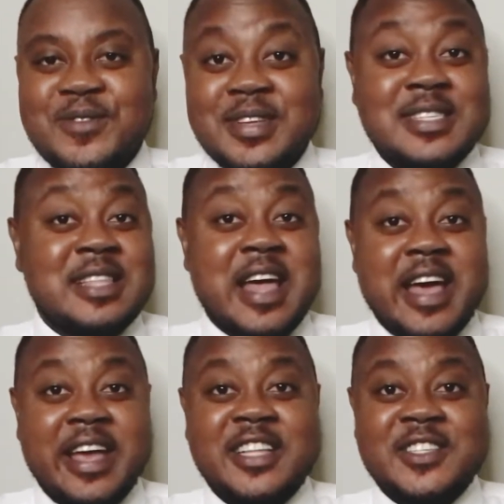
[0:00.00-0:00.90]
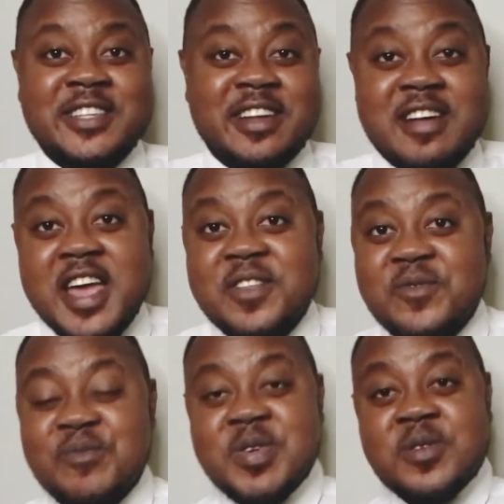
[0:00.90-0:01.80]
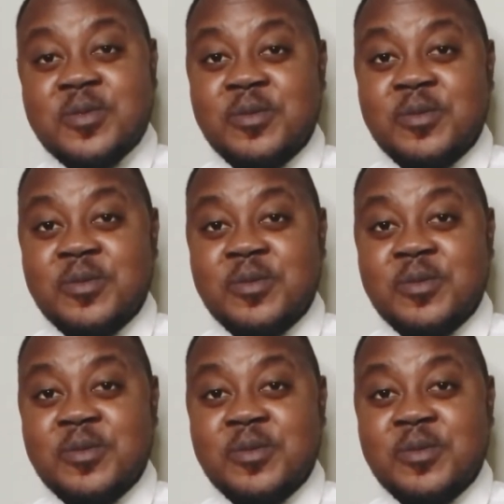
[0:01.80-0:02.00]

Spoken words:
slide to the right, pew.